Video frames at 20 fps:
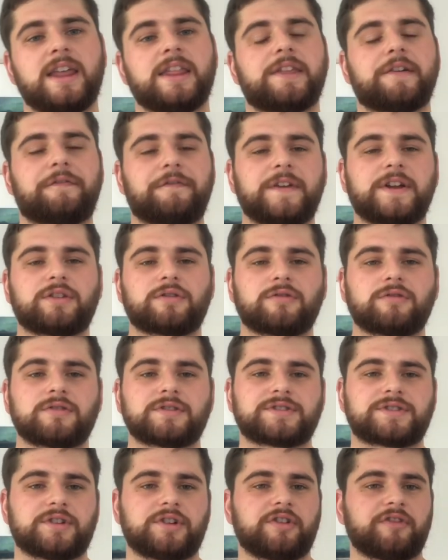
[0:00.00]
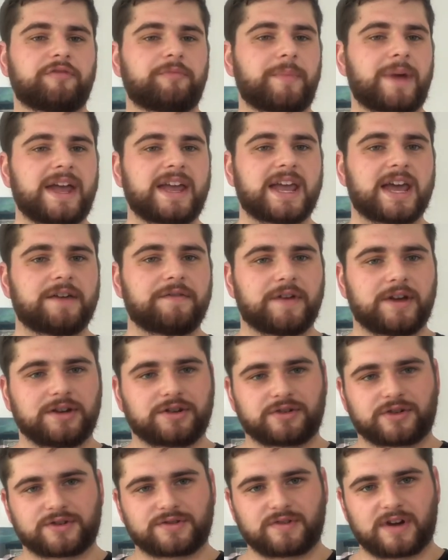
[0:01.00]
the Federal Reserve may have
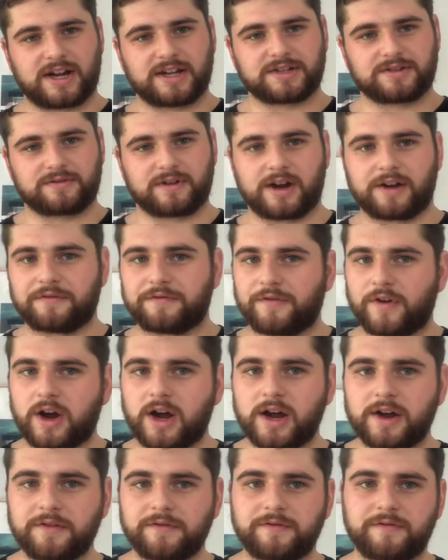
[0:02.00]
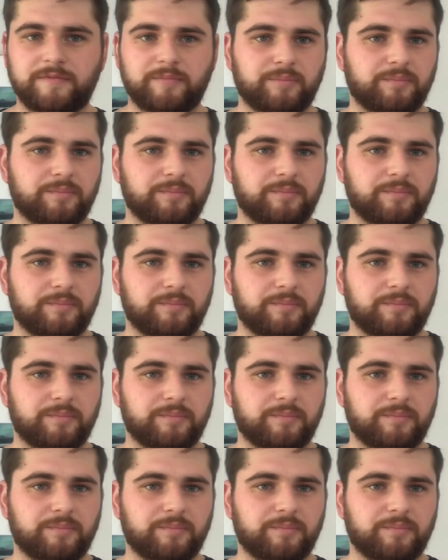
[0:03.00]
interest rates around roughly